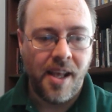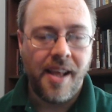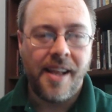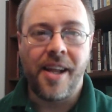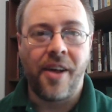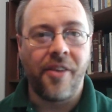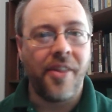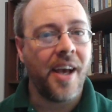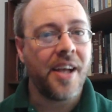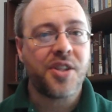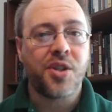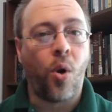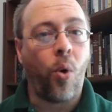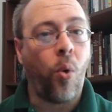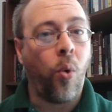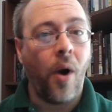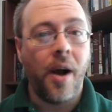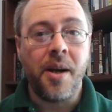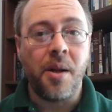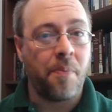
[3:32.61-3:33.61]
Now that's
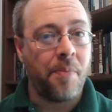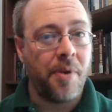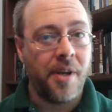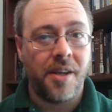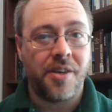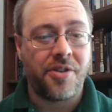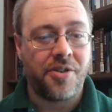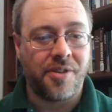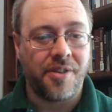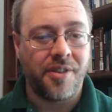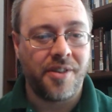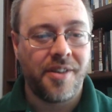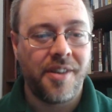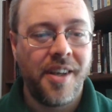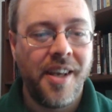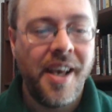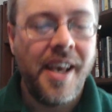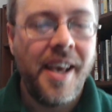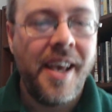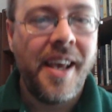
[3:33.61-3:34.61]
quite a picture.
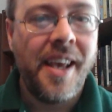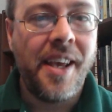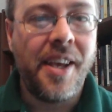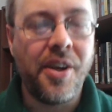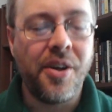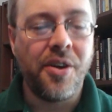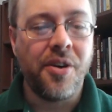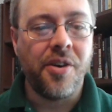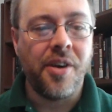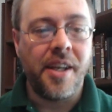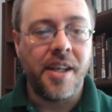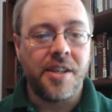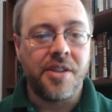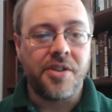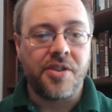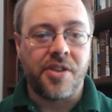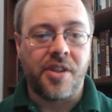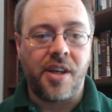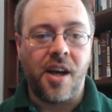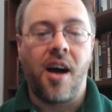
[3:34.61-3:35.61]
Here
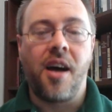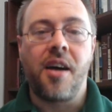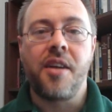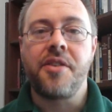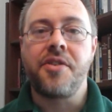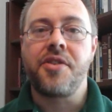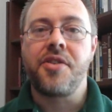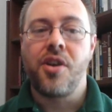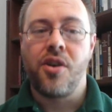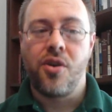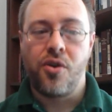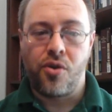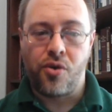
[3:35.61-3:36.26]
is God's